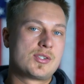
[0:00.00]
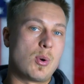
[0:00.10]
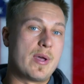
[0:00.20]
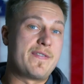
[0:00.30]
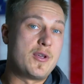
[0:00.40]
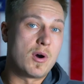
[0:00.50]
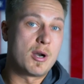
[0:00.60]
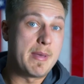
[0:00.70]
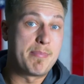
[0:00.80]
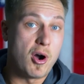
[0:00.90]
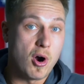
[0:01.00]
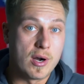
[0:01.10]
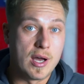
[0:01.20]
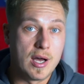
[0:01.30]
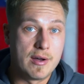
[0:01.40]
So if you want to be
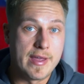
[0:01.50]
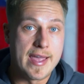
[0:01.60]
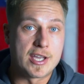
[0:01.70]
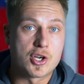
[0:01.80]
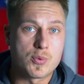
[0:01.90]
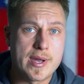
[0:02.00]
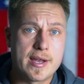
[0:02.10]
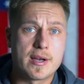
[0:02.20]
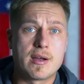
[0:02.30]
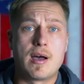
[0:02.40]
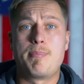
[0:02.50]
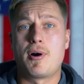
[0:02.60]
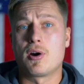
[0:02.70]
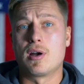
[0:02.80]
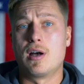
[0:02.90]
part of a career, a
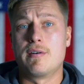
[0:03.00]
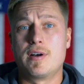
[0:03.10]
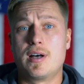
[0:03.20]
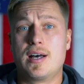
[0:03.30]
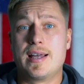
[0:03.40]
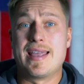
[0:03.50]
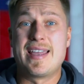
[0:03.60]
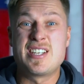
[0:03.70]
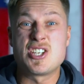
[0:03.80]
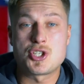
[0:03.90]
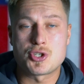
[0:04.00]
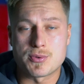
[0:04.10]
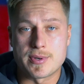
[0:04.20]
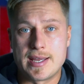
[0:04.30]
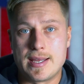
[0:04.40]
part of an
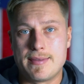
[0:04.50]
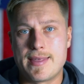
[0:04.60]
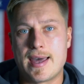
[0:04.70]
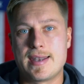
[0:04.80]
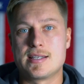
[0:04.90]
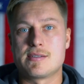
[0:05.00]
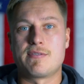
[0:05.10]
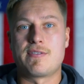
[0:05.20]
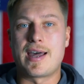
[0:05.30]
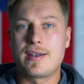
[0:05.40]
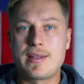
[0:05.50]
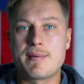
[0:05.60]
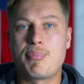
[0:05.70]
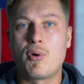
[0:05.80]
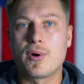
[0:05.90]
industry that is vitally
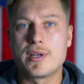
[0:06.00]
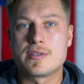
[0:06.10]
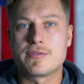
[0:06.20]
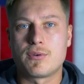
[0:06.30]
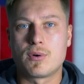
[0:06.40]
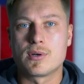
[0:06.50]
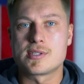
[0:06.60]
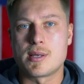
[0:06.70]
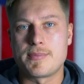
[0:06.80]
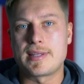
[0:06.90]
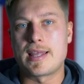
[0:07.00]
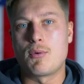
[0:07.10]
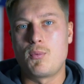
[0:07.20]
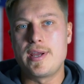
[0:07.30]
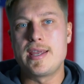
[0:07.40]
important for something
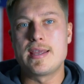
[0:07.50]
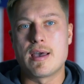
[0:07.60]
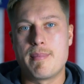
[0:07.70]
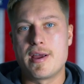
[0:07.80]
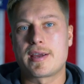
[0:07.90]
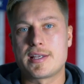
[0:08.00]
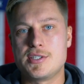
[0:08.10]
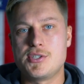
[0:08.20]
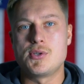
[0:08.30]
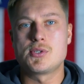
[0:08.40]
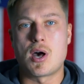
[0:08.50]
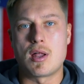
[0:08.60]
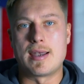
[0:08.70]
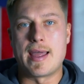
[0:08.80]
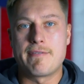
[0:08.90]
that we Americans use
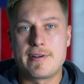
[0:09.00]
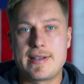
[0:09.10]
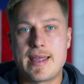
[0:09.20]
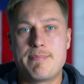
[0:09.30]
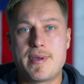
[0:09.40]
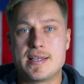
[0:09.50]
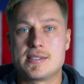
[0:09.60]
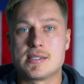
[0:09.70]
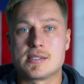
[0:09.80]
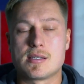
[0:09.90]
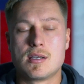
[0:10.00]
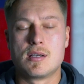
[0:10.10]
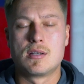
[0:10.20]
on an everyday basis,